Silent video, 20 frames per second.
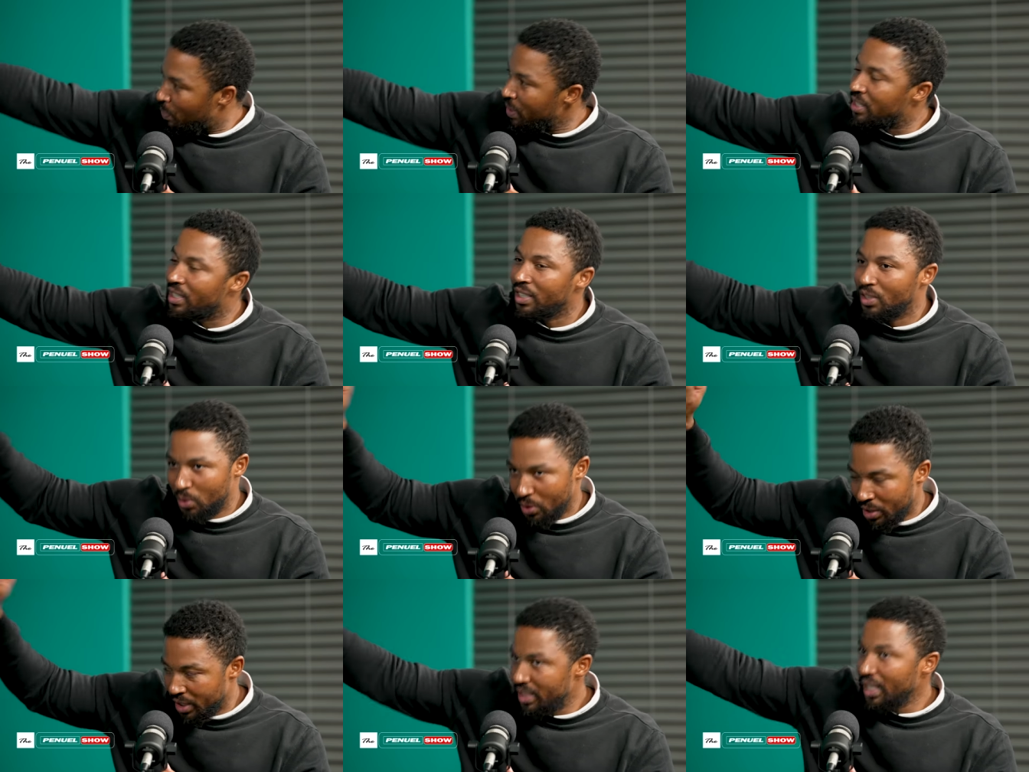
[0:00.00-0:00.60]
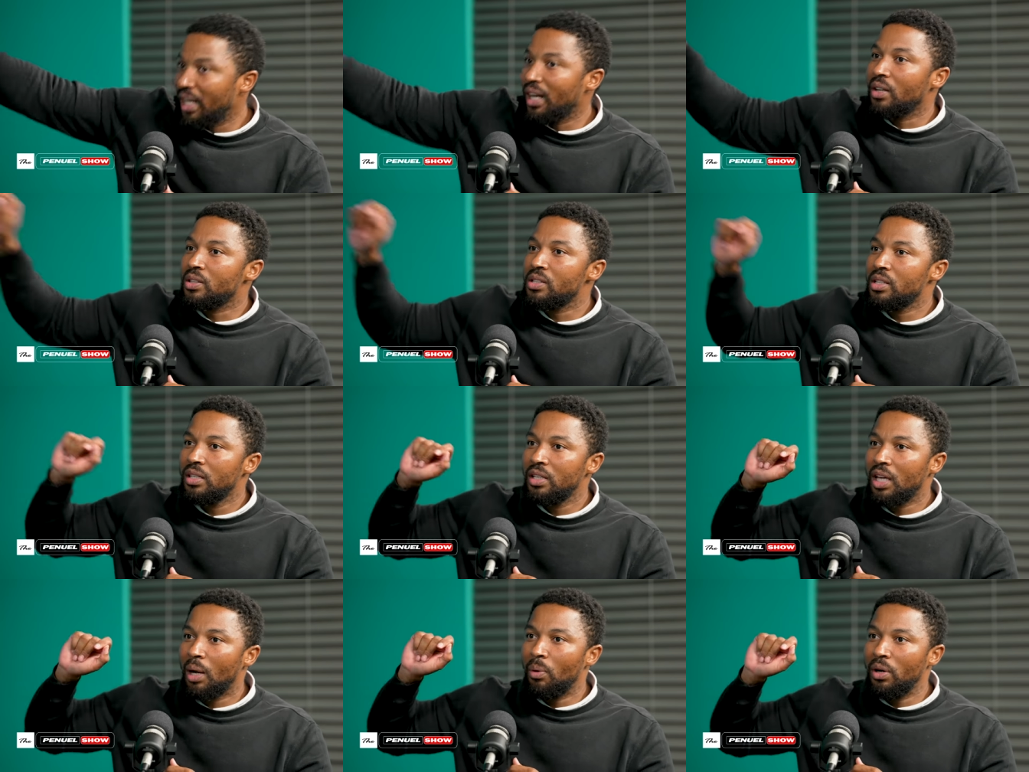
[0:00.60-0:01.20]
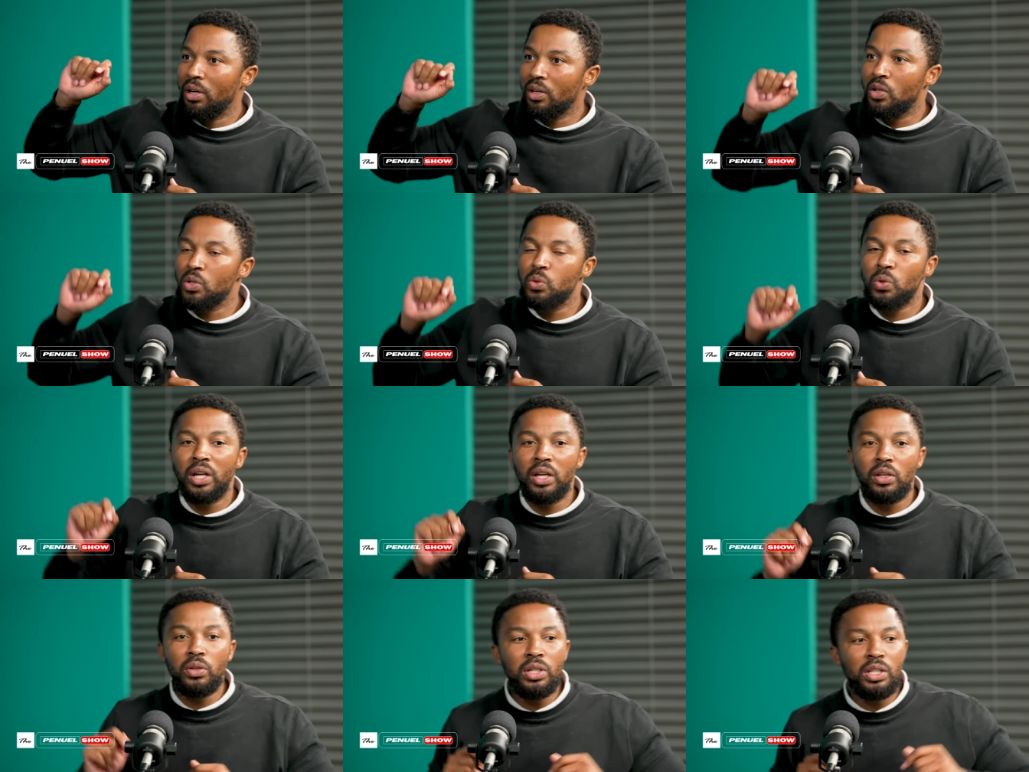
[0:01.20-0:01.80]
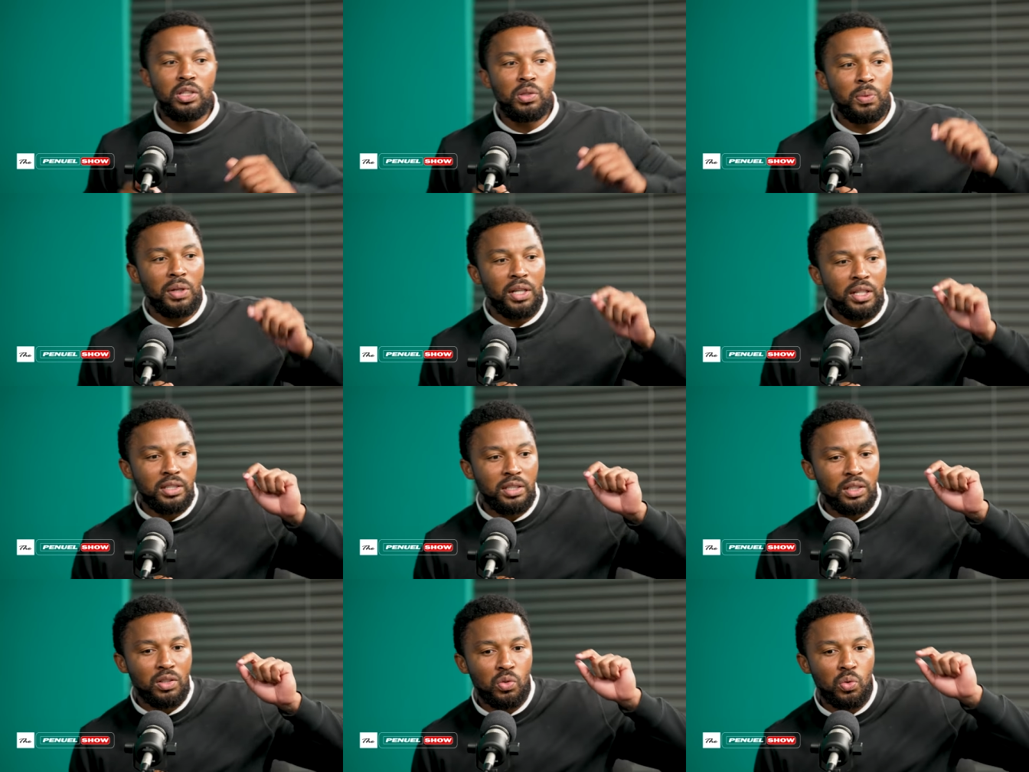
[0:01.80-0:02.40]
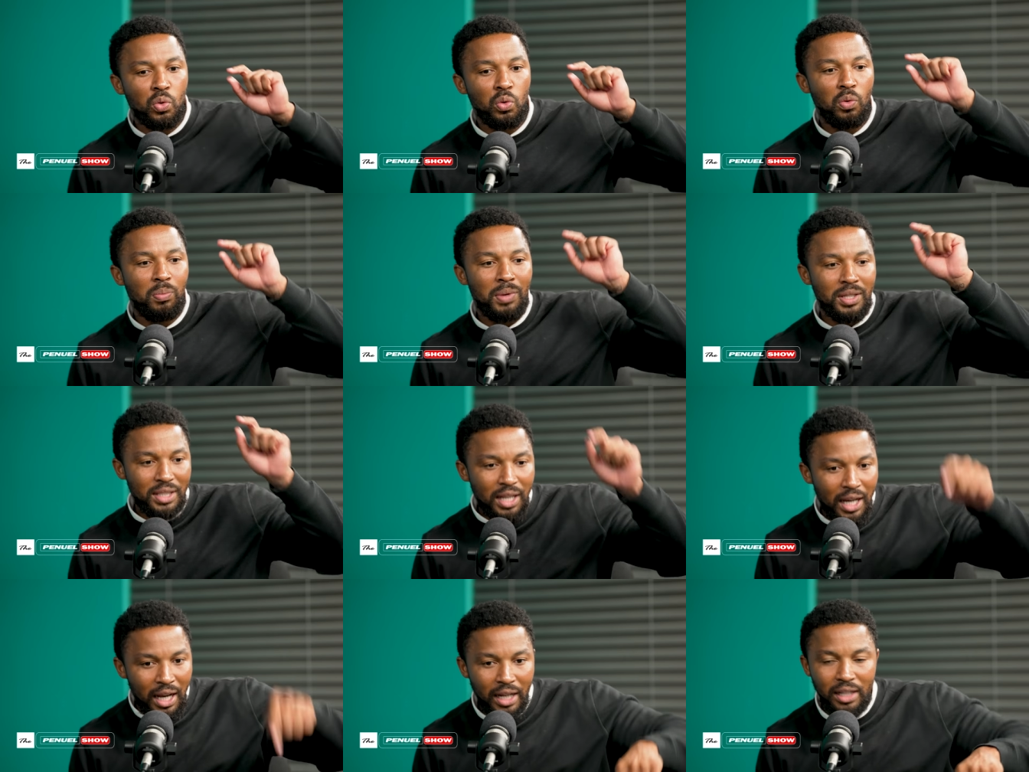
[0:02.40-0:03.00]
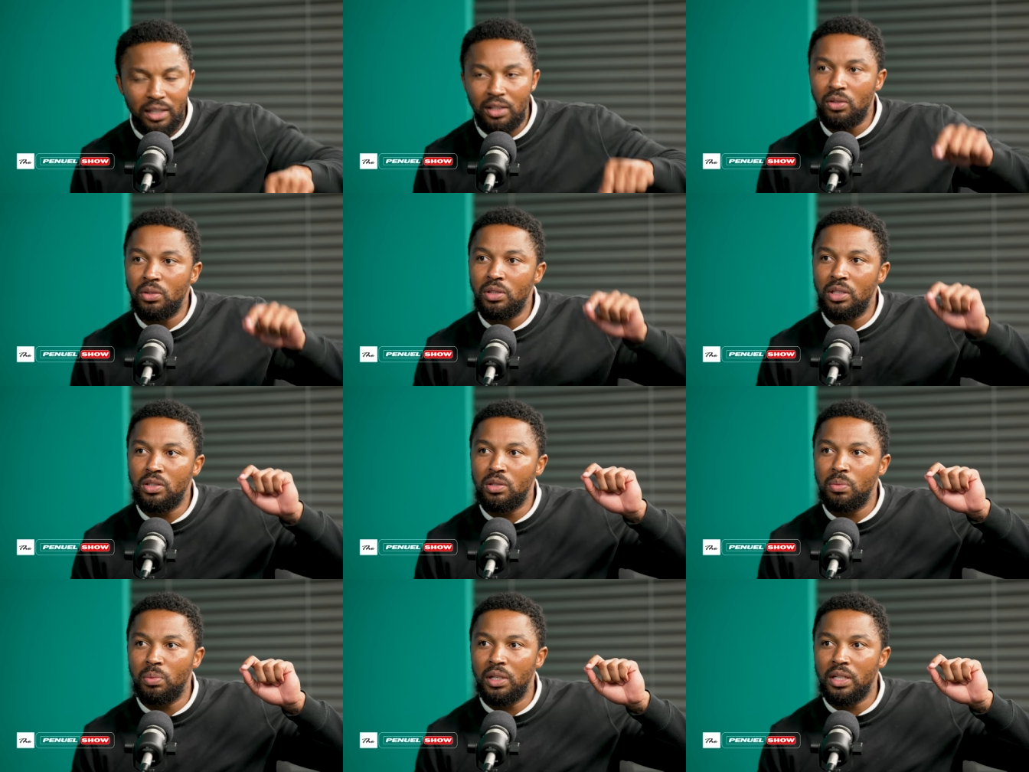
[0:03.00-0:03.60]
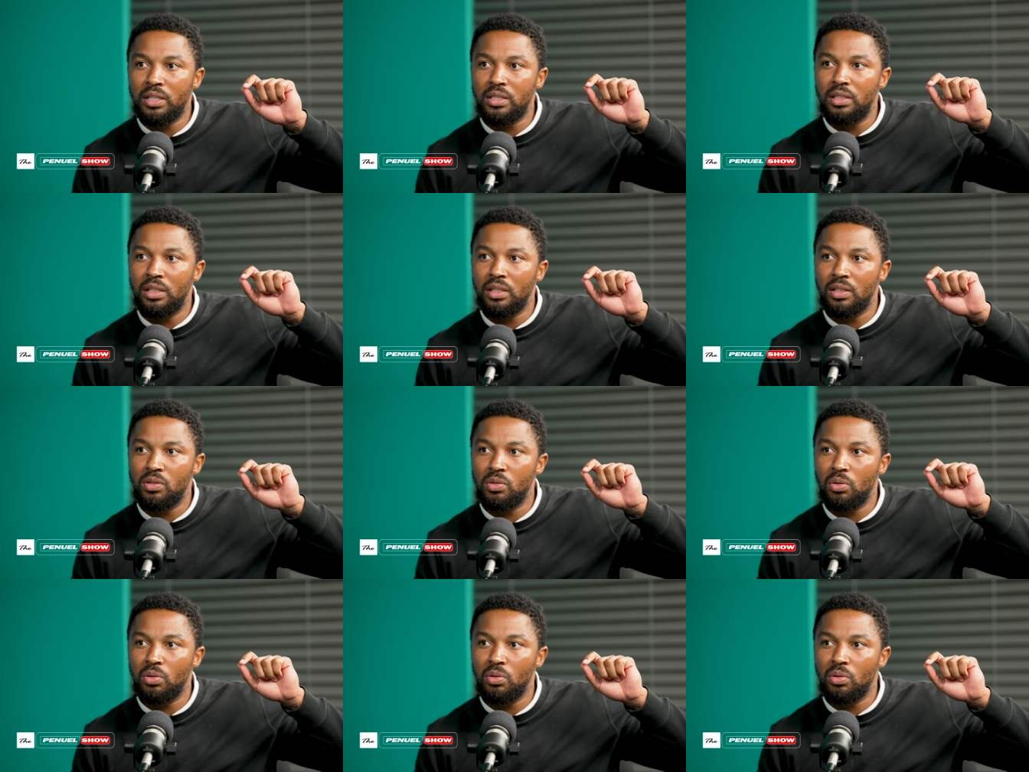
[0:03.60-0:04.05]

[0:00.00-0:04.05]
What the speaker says: Bizkit, you're a sellout. Yeah, because when you need to be listening to Maskandi, you need to be listening